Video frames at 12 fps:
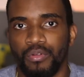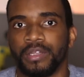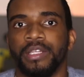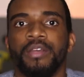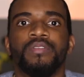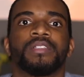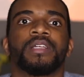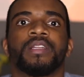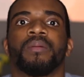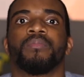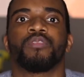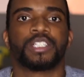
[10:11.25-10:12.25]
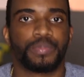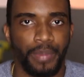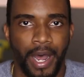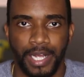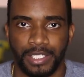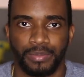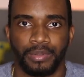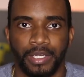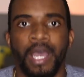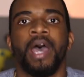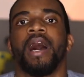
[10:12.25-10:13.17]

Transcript: with using them responsibly.